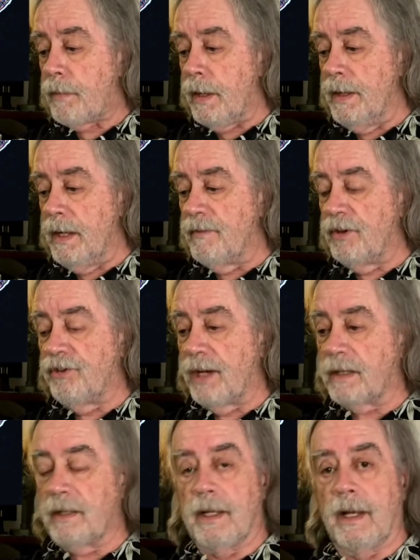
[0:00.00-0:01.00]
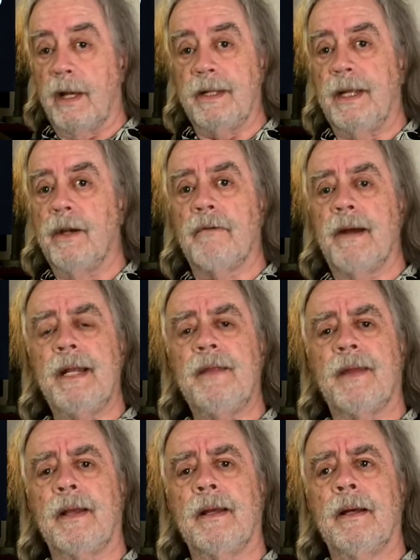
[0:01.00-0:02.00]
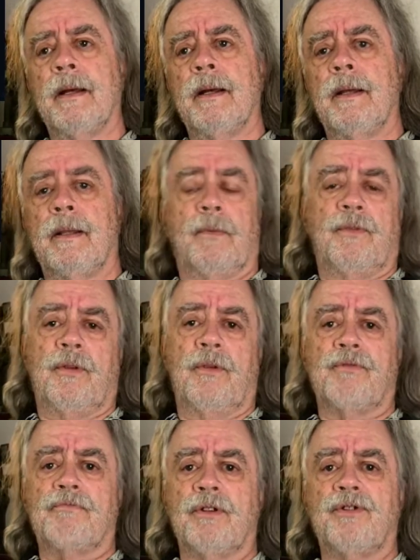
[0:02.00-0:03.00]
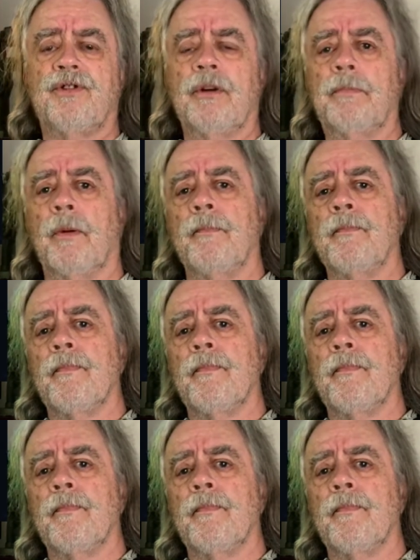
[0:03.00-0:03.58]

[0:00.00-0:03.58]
I never checked ID or anything. It was all real simple.